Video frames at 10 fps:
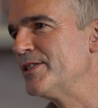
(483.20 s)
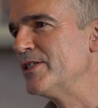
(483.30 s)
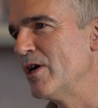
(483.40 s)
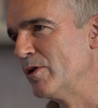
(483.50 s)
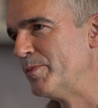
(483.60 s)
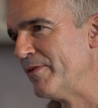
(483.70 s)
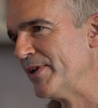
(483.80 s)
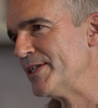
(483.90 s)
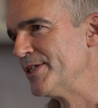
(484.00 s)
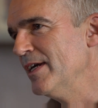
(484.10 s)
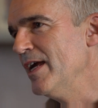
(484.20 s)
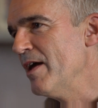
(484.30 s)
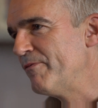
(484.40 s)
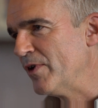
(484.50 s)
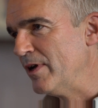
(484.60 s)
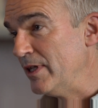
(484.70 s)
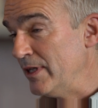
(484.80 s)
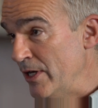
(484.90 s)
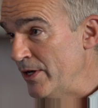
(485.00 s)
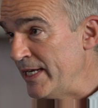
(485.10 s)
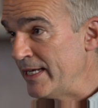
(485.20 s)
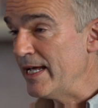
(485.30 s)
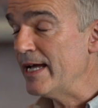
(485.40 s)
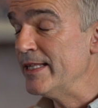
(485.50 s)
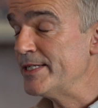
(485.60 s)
It's a total privilege for learning and